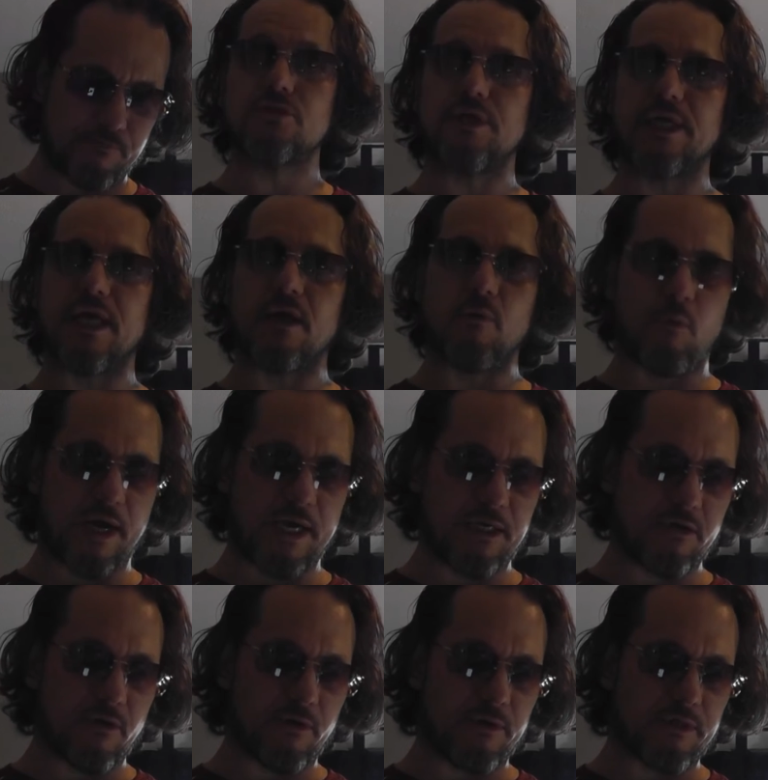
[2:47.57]
So you get white
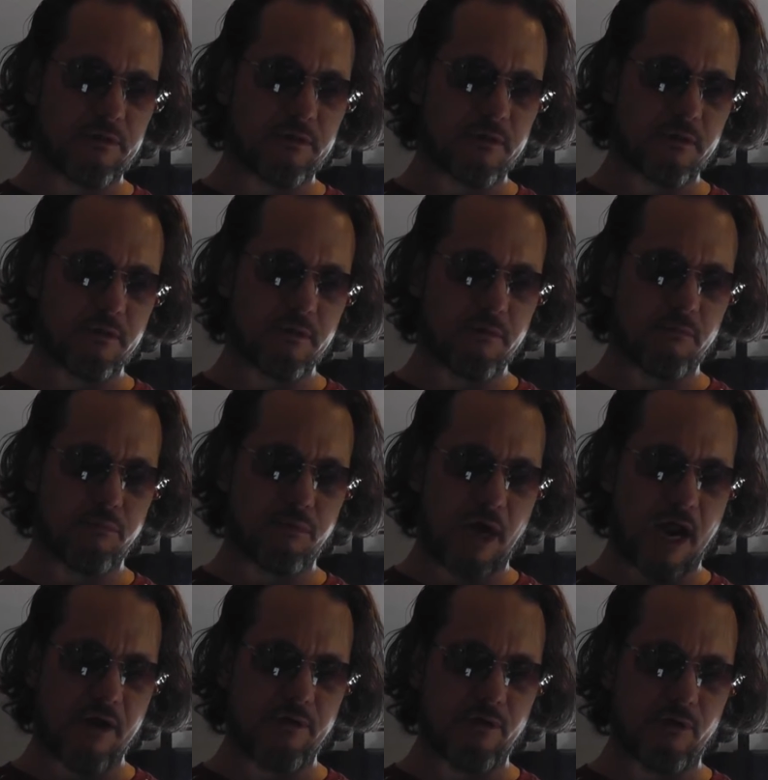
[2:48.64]
noise,
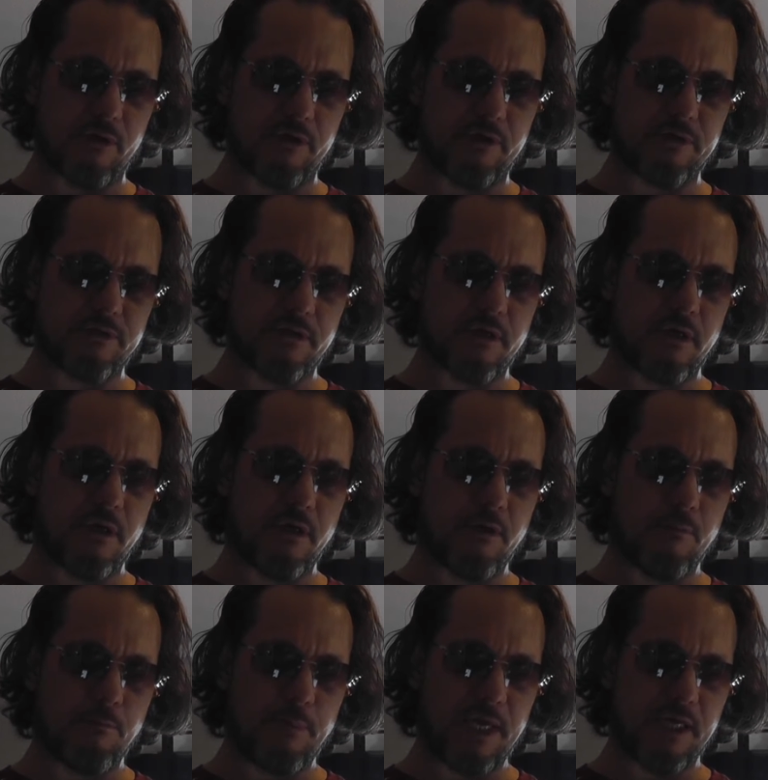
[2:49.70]
brown noise,
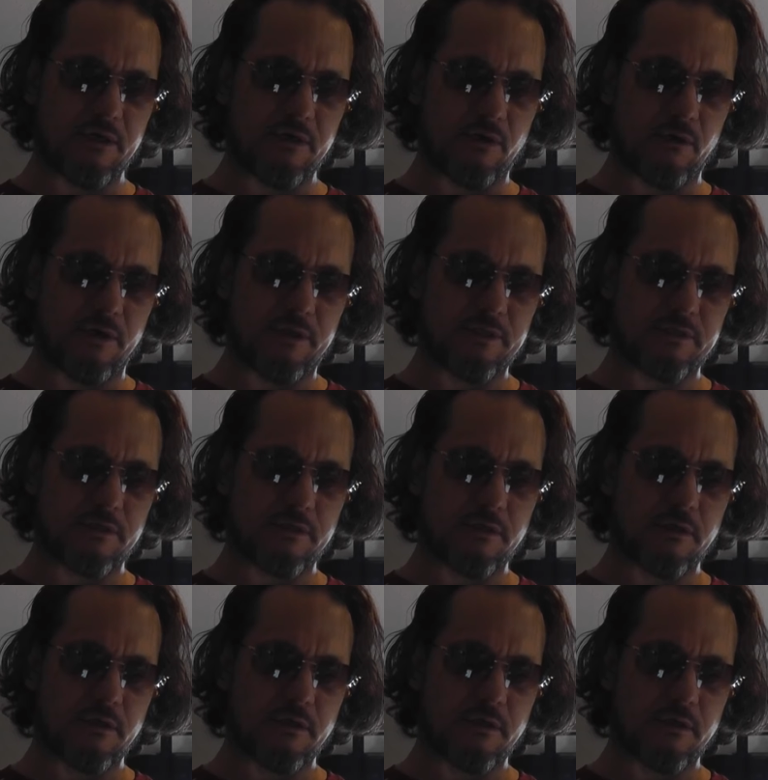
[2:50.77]
pink noise,